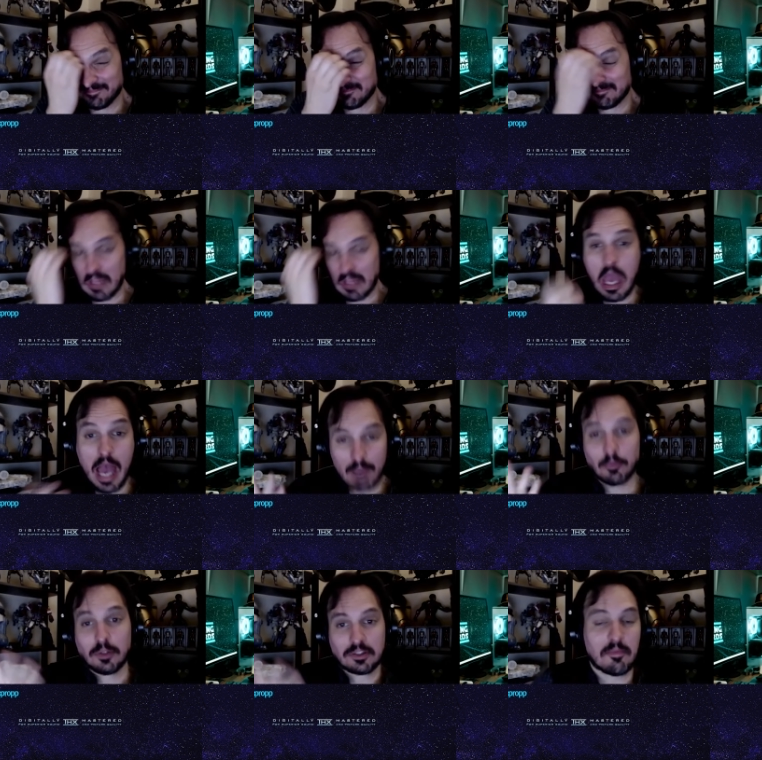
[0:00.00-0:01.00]
Well, I
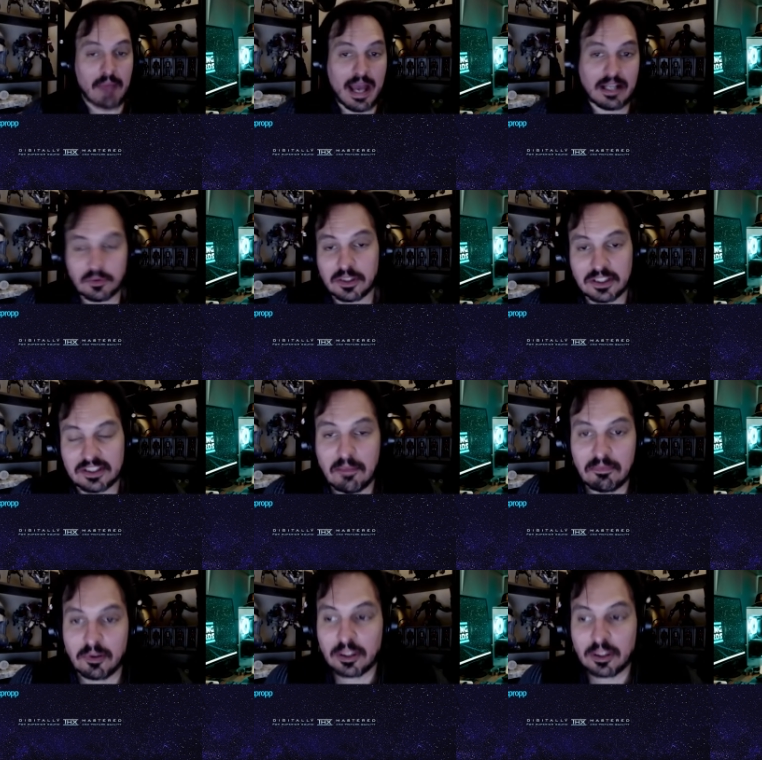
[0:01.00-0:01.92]
will come back you know, to it. It's point.